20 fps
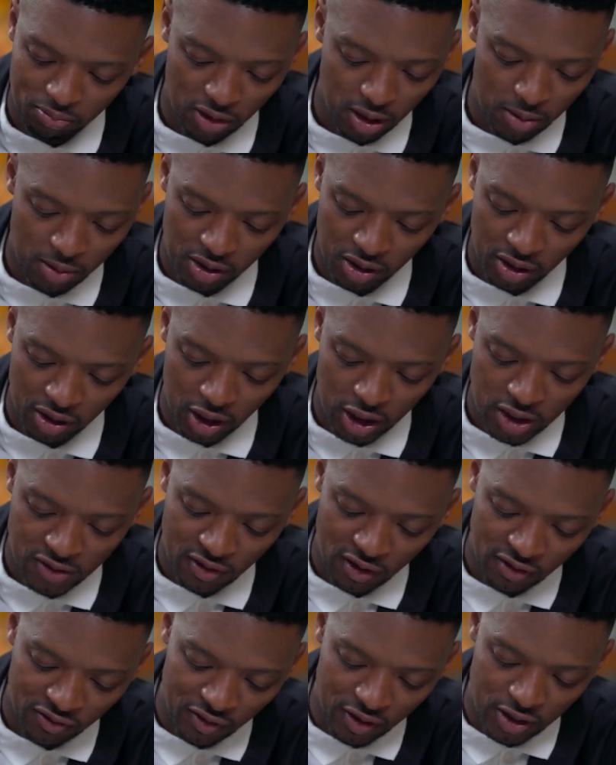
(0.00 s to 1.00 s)
Maybe in the next
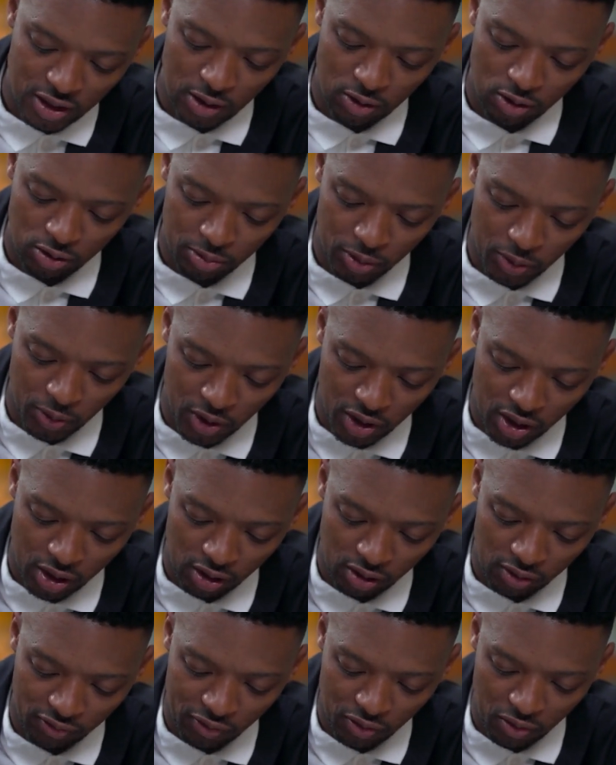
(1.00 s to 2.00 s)
five years, I won't be
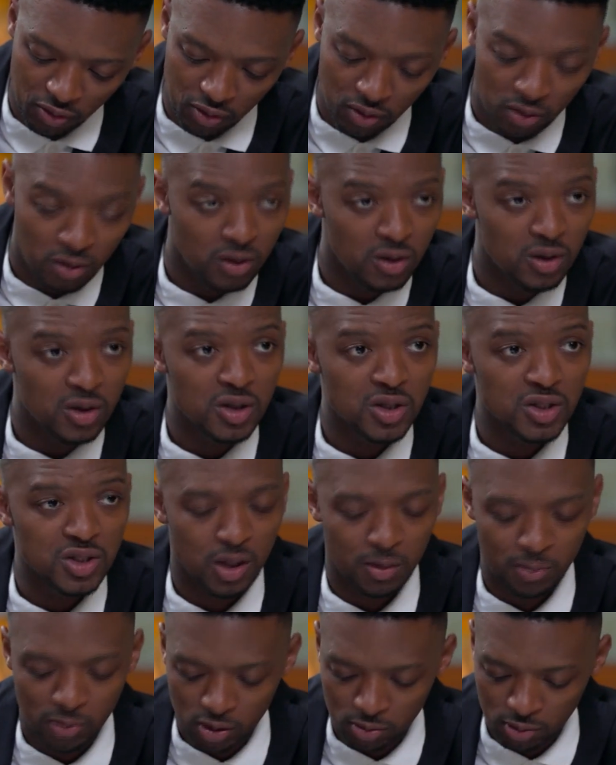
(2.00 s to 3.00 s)
working for
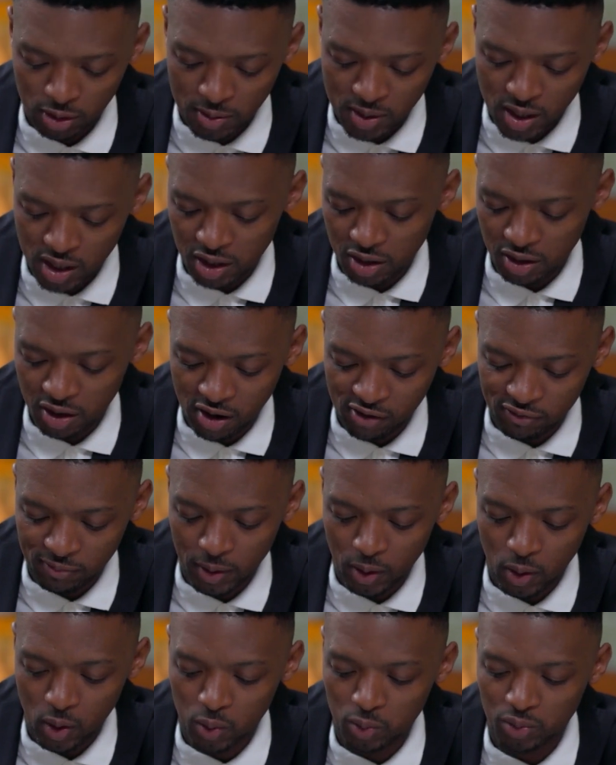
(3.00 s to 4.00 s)
someone. Maybe I can have
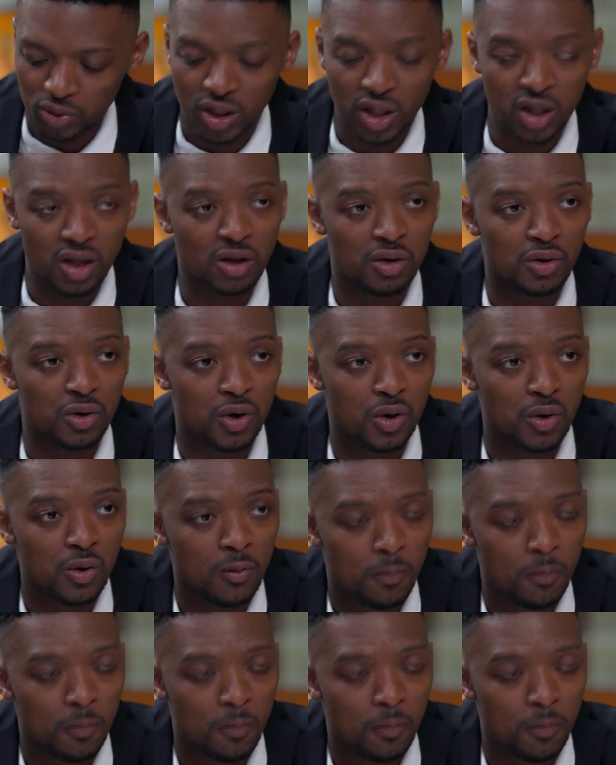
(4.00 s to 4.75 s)
my own thing, you know?